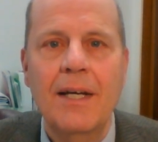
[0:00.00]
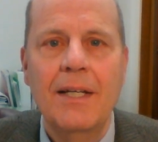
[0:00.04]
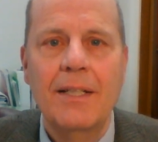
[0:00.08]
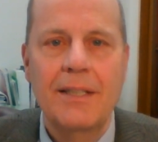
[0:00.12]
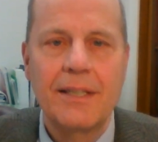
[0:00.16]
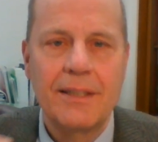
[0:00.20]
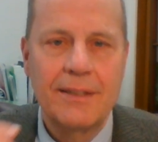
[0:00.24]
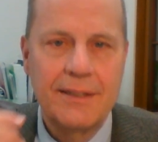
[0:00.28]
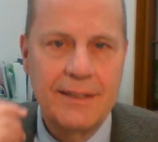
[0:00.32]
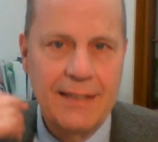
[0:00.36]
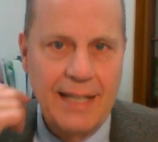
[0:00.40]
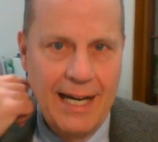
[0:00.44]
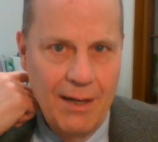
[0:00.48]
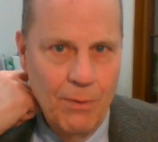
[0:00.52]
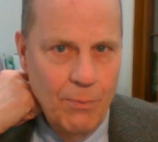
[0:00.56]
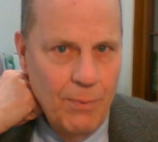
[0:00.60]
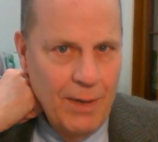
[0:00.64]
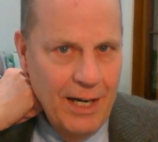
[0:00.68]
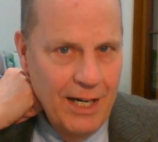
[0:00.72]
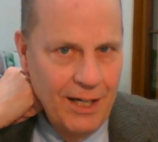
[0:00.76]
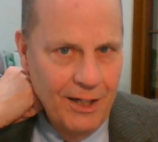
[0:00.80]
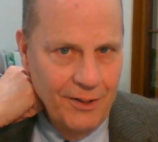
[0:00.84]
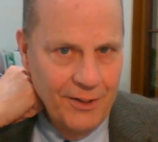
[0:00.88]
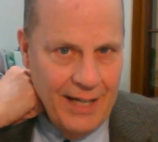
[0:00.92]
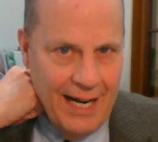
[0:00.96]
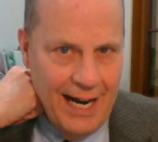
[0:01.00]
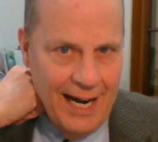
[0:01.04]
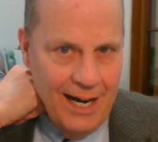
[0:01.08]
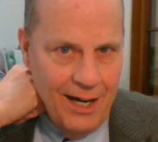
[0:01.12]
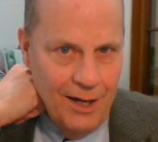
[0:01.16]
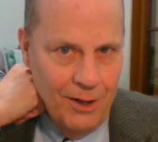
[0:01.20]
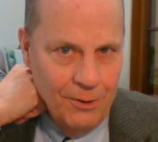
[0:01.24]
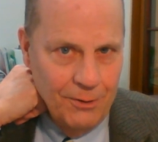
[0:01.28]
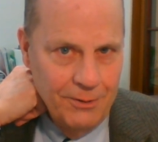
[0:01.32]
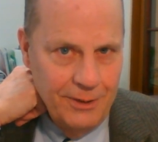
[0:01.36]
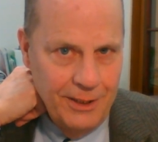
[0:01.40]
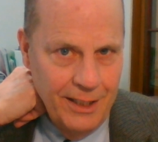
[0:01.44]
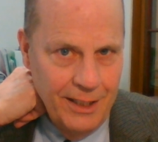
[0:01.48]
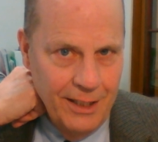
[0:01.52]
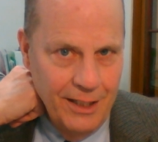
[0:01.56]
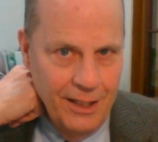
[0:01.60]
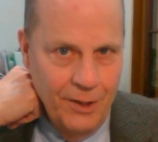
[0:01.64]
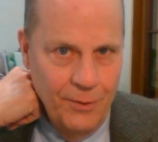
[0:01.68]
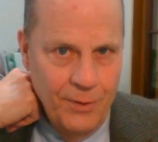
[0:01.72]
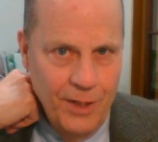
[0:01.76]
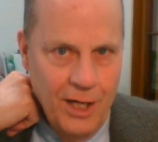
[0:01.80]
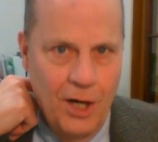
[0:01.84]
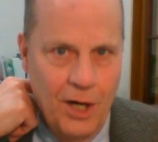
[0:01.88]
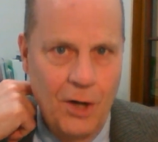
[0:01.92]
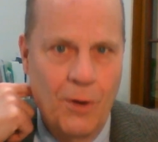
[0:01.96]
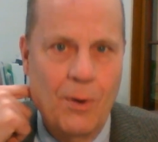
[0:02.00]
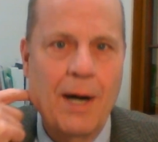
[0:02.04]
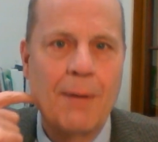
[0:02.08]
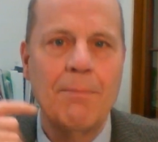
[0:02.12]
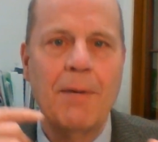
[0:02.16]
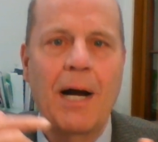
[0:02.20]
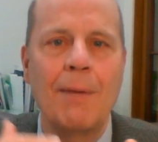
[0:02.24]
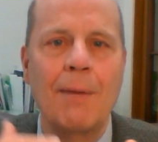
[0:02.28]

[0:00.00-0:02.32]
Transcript: to say, well, now, you know, no, I'm,